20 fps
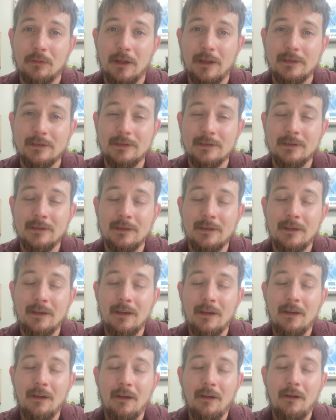blessed.
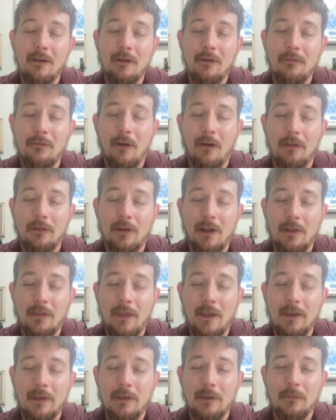Father God,
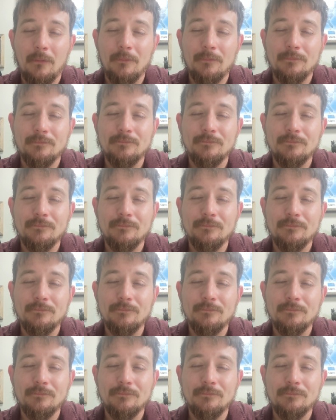thank you.